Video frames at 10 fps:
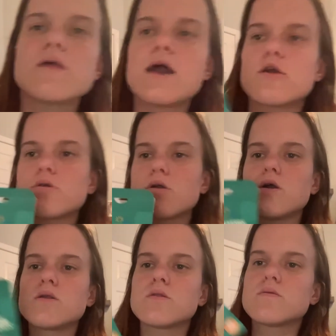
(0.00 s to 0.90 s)
action
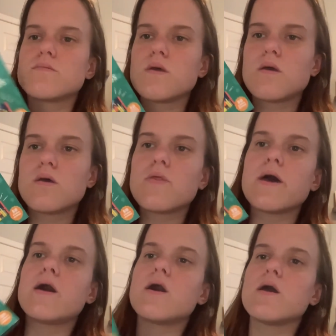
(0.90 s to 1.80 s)
cards
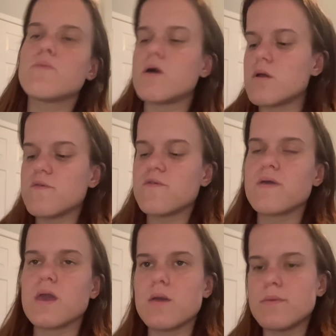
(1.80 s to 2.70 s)
that I bought off of
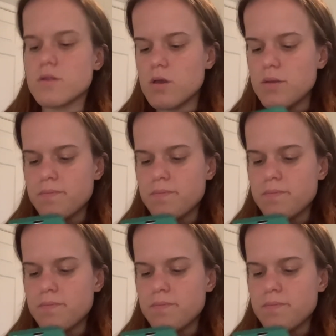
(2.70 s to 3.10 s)
Amazon.